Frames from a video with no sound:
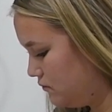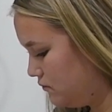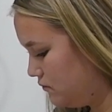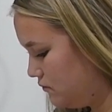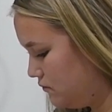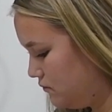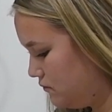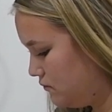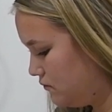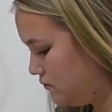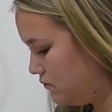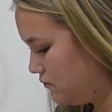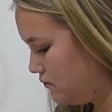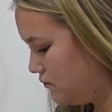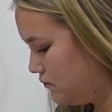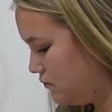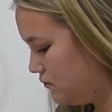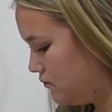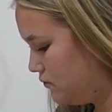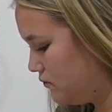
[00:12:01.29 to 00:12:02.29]

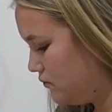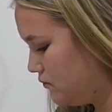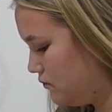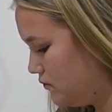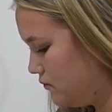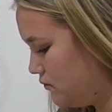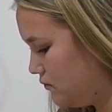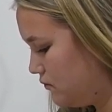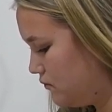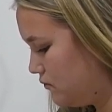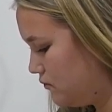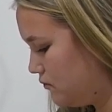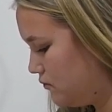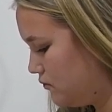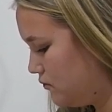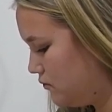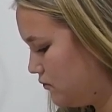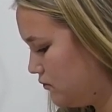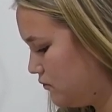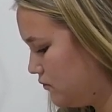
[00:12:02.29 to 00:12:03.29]

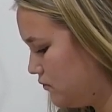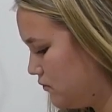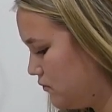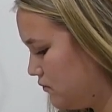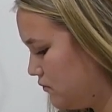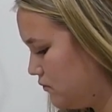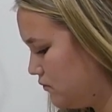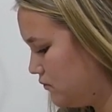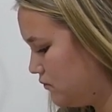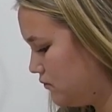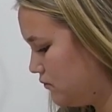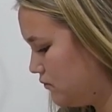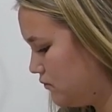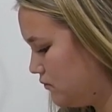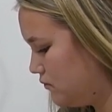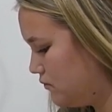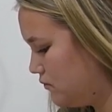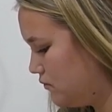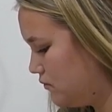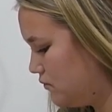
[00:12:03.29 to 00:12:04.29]

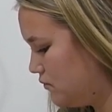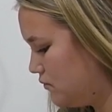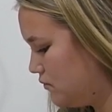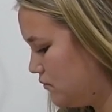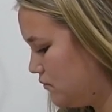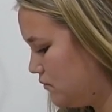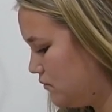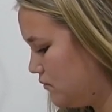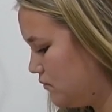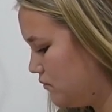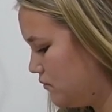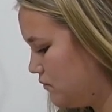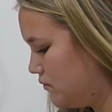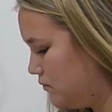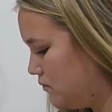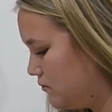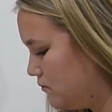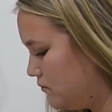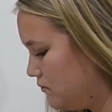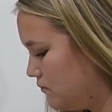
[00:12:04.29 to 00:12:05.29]

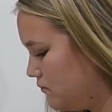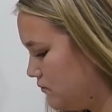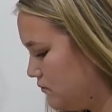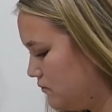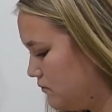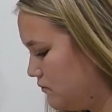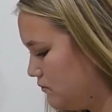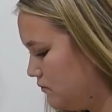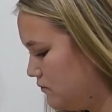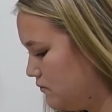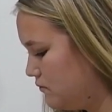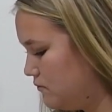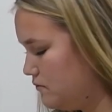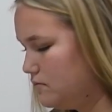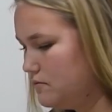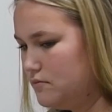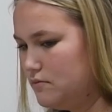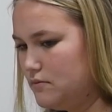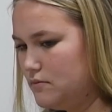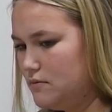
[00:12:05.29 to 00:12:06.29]

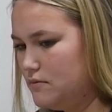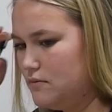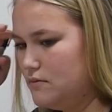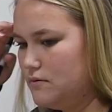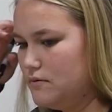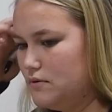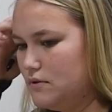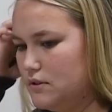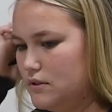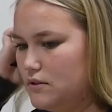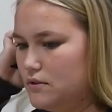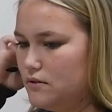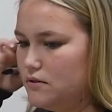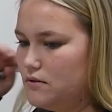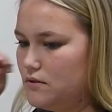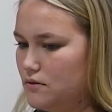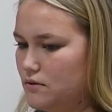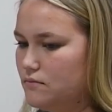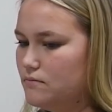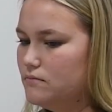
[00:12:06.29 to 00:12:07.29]

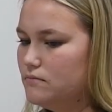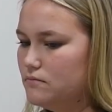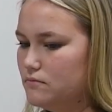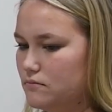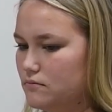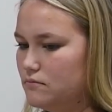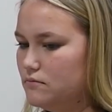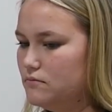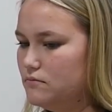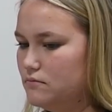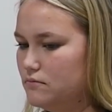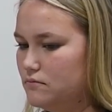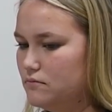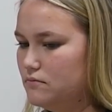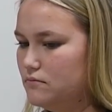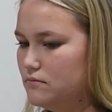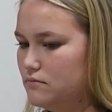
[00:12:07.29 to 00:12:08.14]
The person shown says nothing.